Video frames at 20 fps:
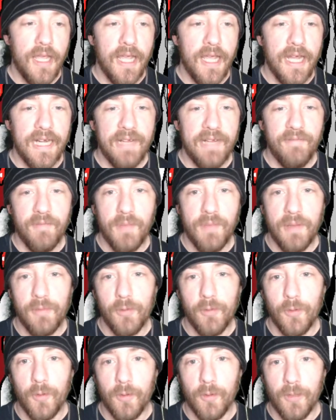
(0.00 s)
And even
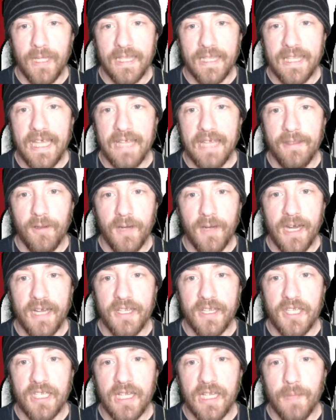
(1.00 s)
people who are like that, they're kind
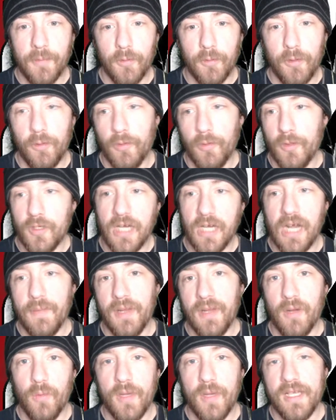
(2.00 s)
of stumped. Well, there's got to
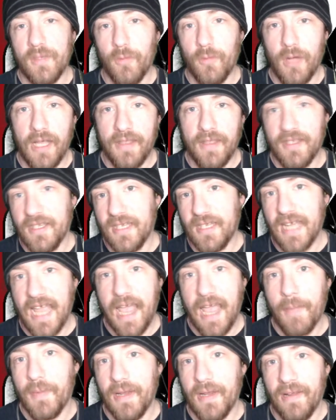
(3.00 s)
be a reason why this has
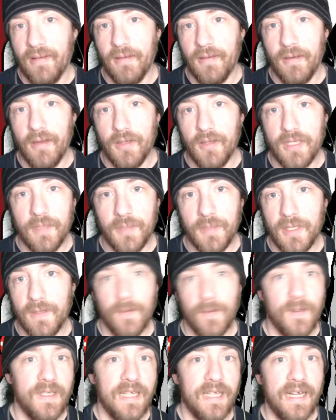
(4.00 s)
happened, you know, some
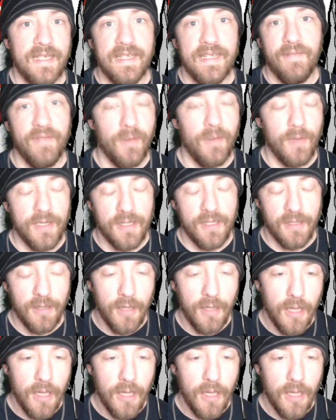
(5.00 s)
sort of scientific reason.